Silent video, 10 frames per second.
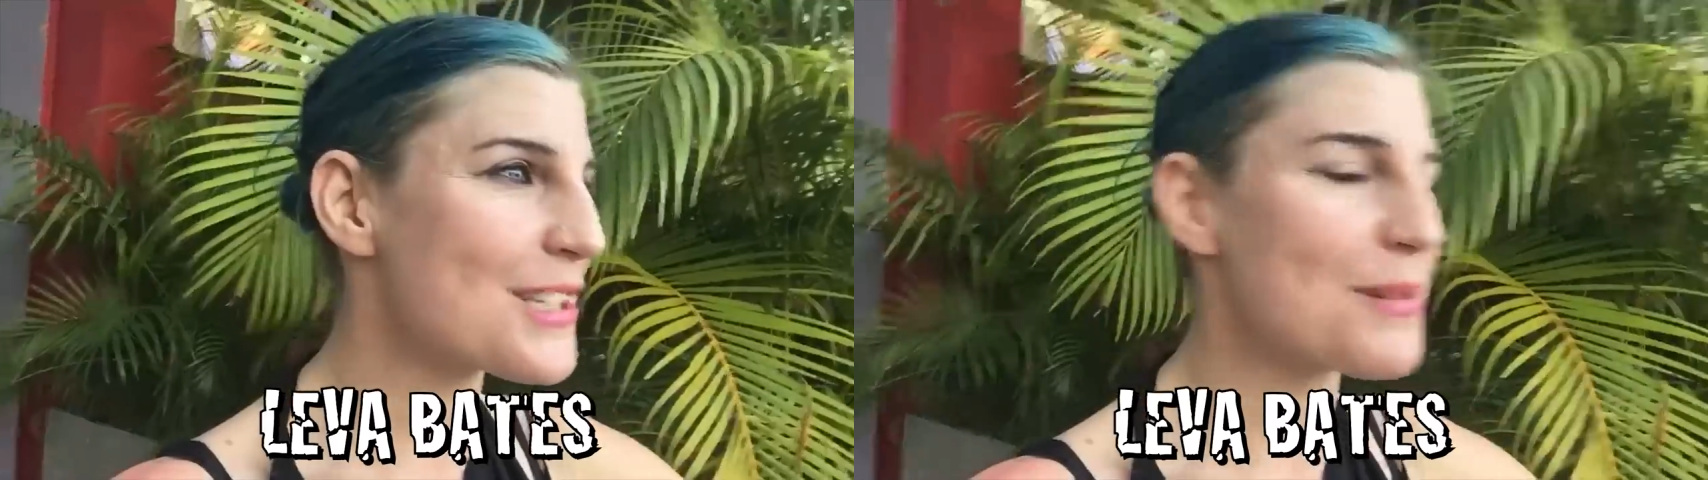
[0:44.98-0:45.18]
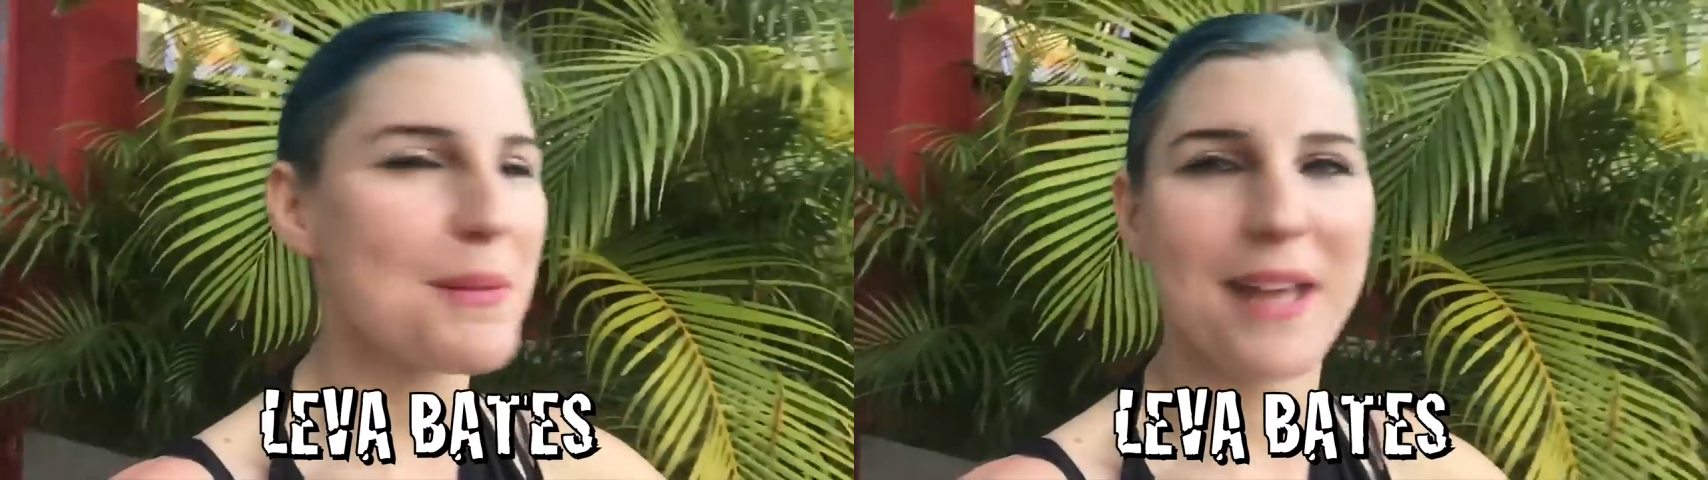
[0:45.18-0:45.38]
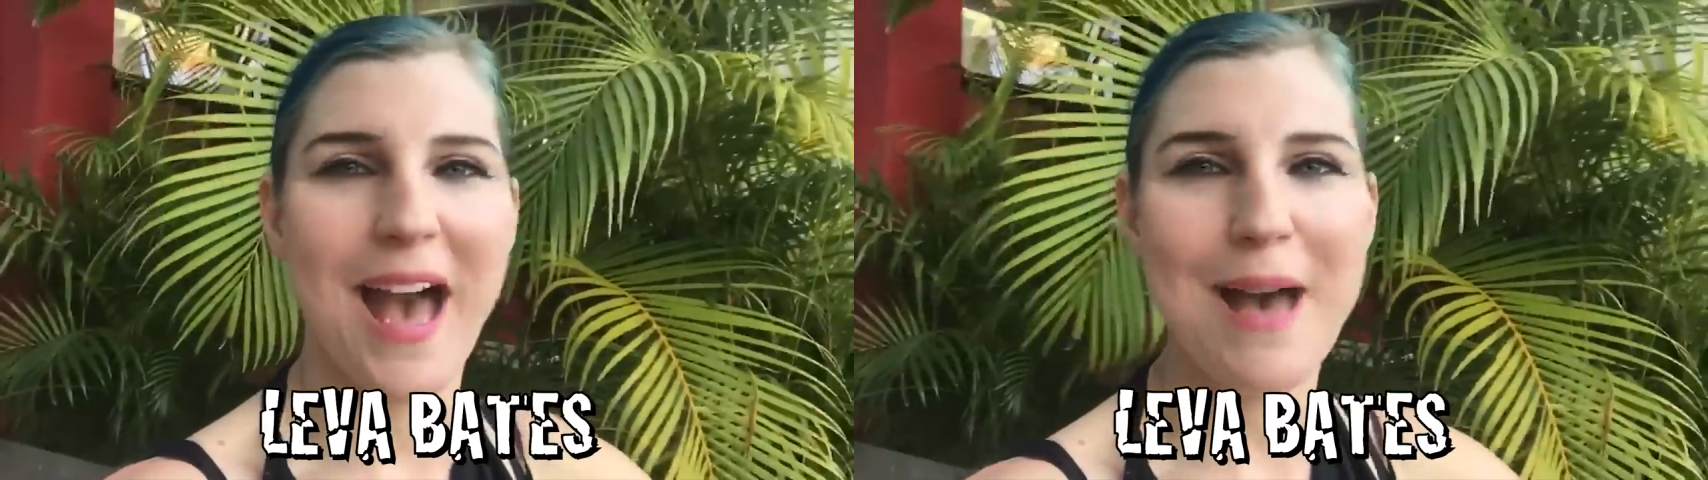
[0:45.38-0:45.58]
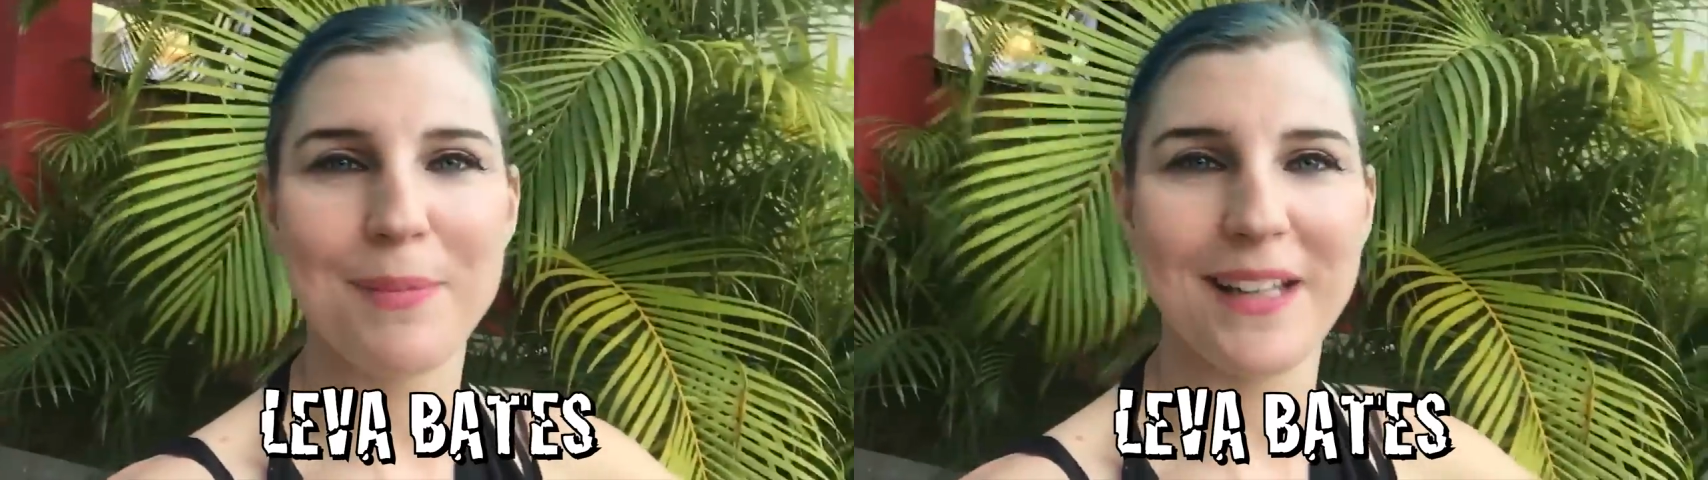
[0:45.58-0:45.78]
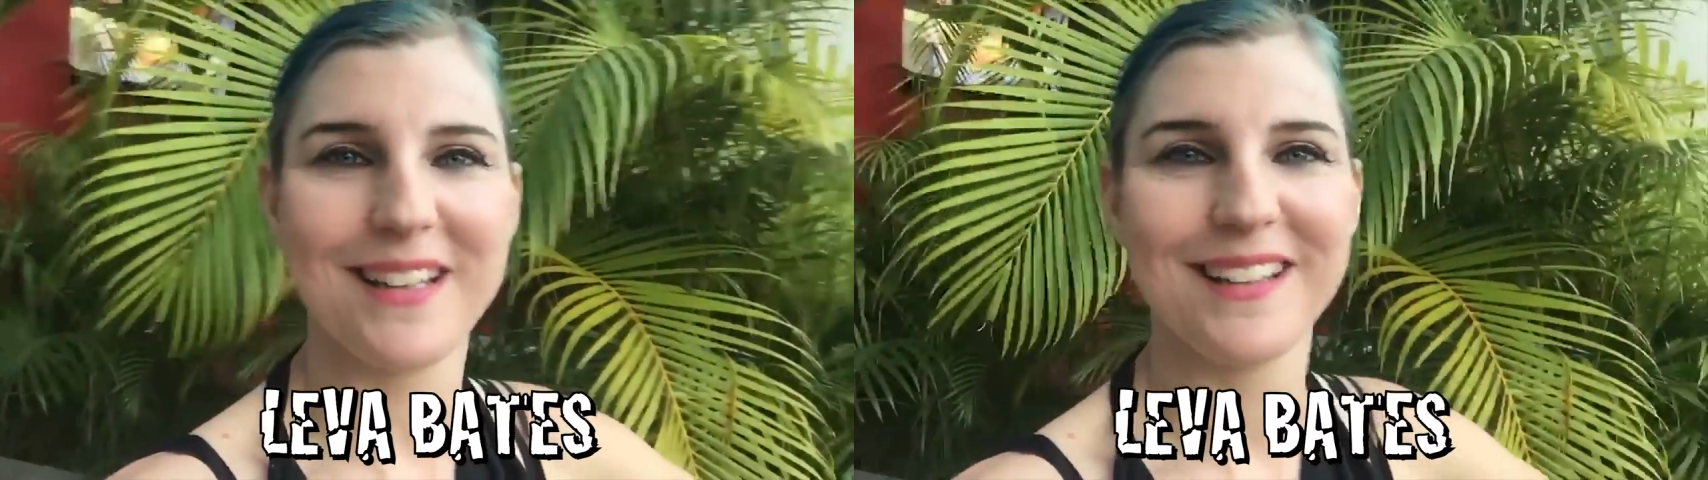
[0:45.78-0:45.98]
just want to be
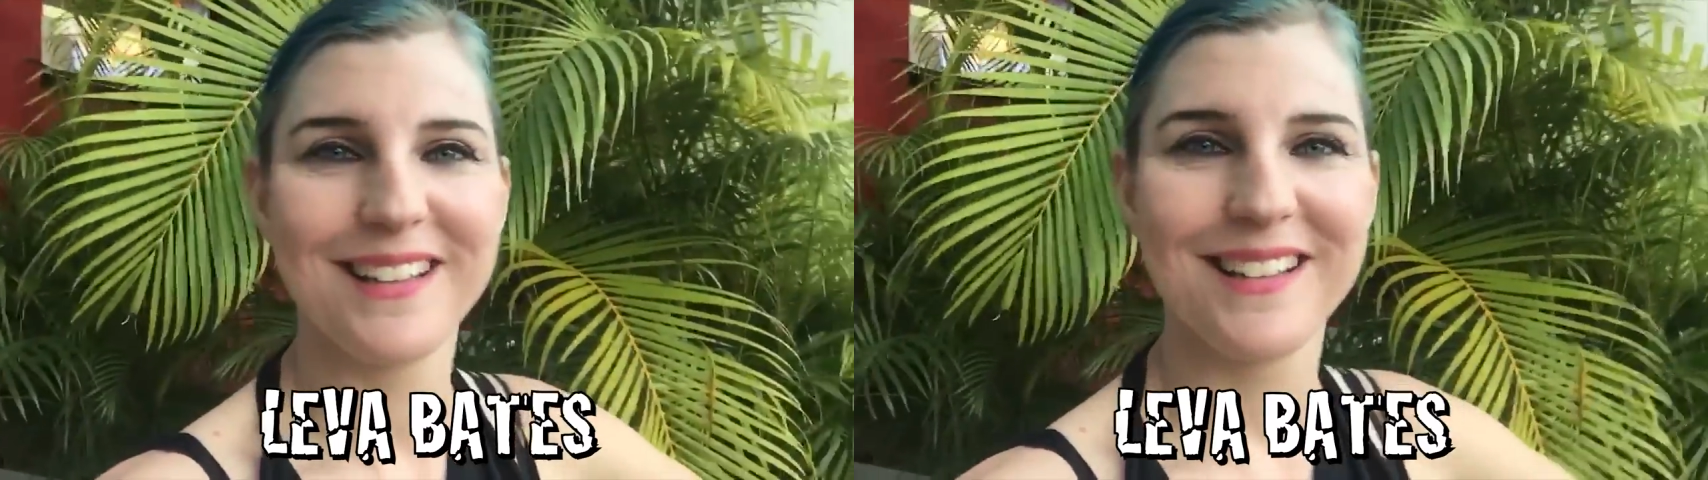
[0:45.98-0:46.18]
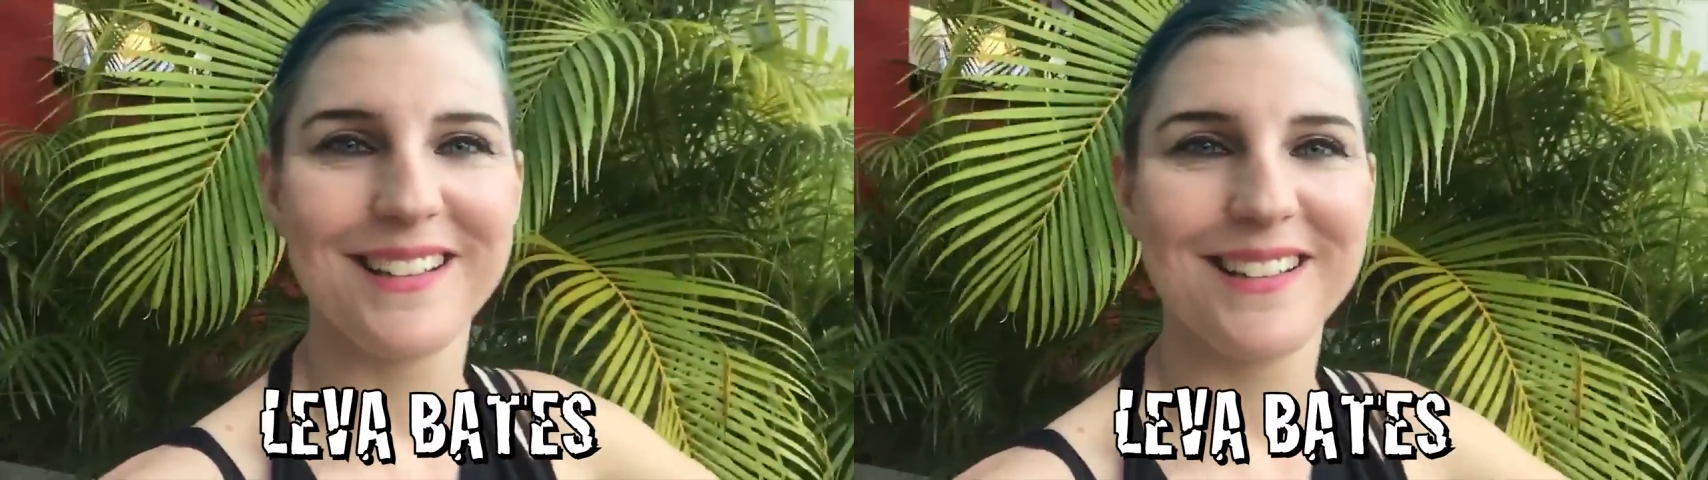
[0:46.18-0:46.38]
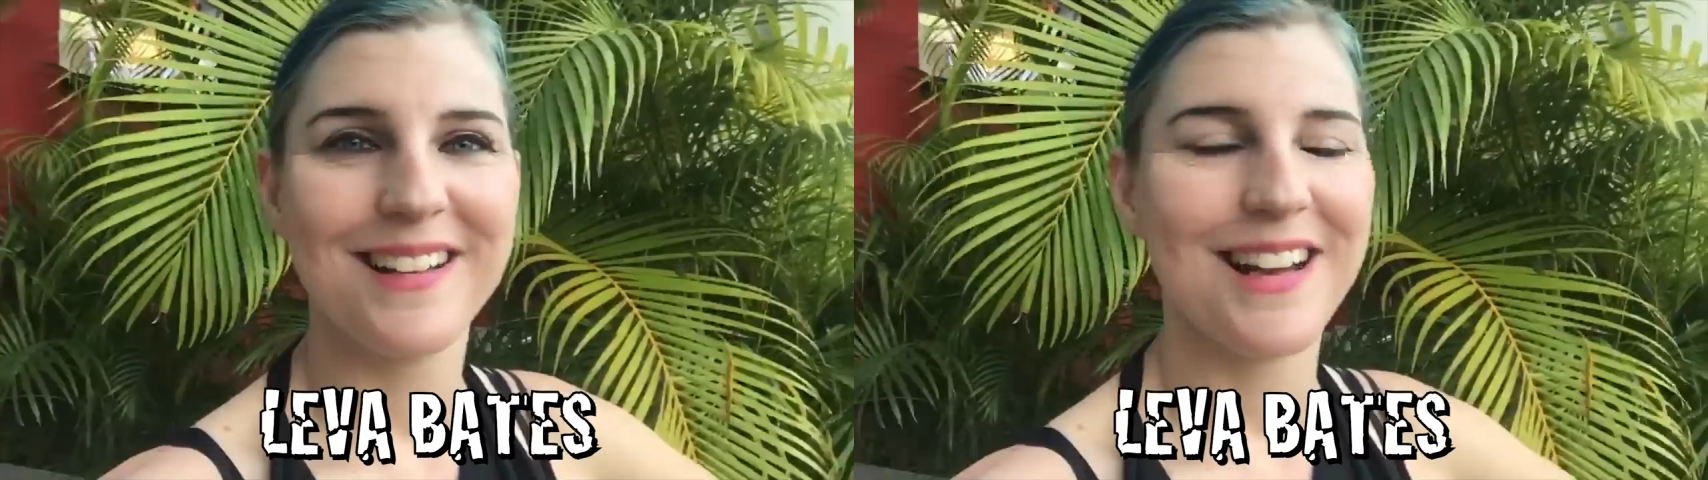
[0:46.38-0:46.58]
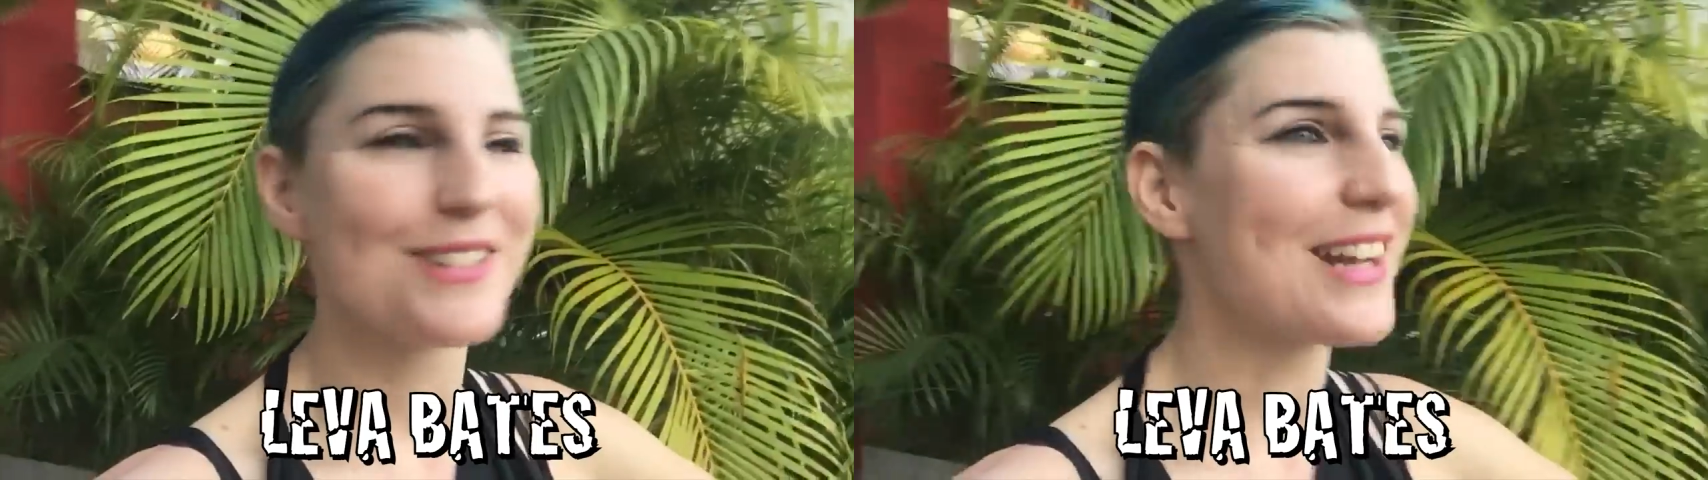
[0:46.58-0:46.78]
happy. I